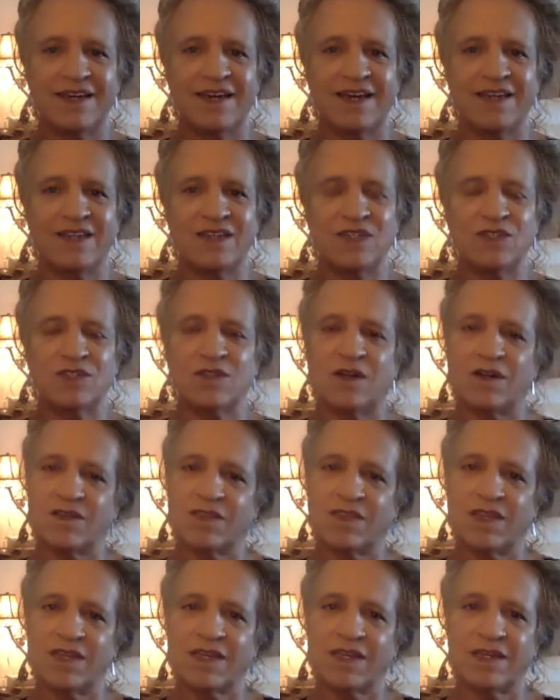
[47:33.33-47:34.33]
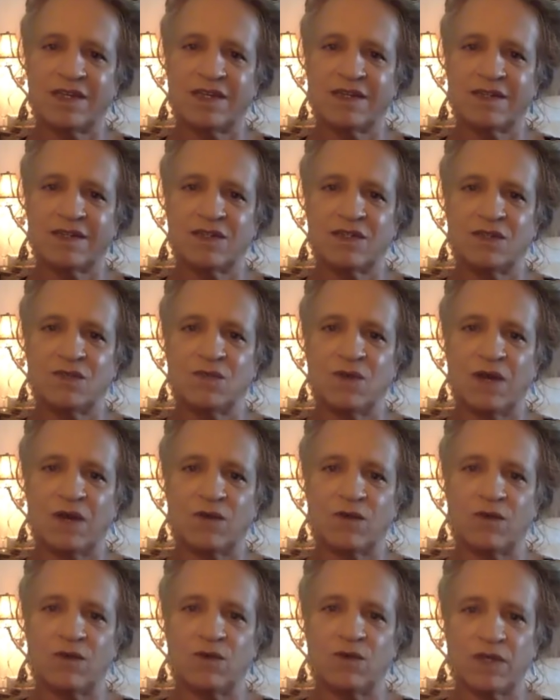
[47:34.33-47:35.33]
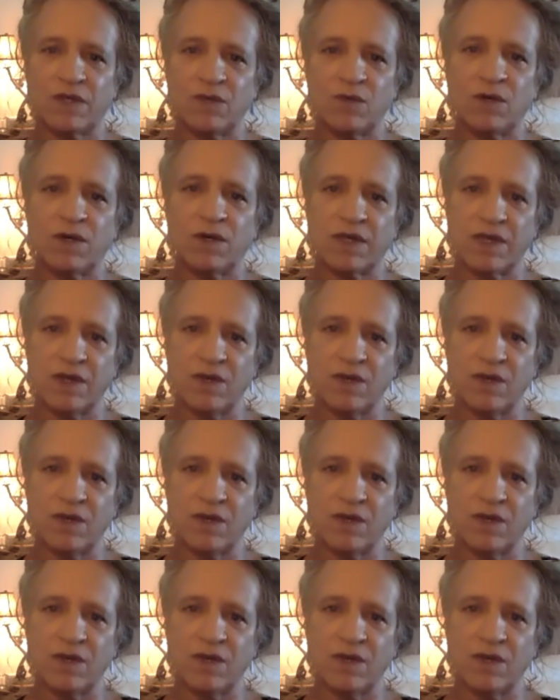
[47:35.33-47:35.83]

And you start thinking, do I really want to